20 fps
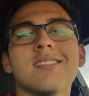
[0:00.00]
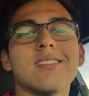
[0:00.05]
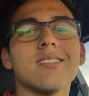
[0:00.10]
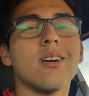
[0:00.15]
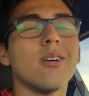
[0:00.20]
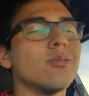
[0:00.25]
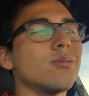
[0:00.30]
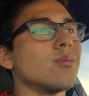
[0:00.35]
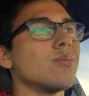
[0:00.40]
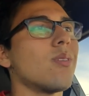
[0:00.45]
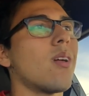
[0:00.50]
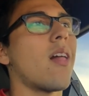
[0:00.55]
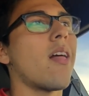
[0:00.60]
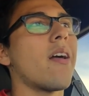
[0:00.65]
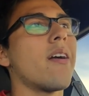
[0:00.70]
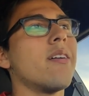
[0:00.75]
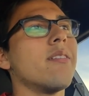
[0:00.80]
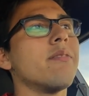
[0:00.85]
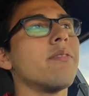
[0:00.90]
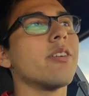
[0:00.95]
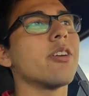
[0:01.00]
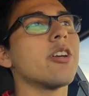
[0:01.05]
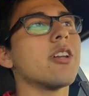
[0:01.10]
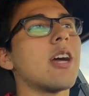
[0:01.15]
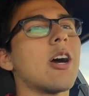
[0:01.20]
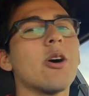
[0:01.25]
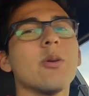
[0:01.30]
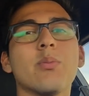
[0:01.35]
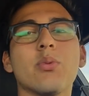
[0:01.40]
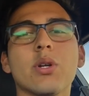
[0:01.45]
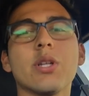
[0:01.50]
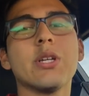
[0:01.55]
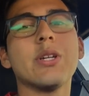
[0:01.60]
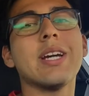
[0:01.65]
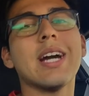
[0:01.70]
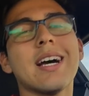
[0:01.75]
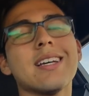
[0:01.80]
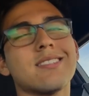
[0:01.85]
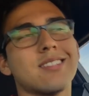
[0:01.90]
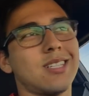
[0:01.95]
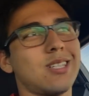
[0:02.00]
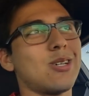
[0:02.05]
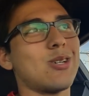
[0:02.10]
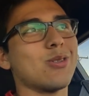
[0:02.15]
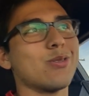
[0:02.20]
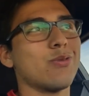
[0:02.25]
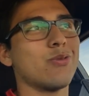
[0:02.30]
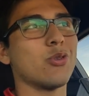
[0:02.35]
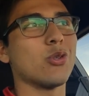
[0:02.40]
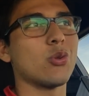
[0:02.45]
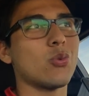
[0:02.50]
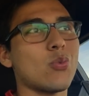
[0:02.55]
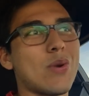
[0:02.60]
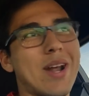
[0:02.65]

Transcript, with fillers: So figured I would bring you guys along for the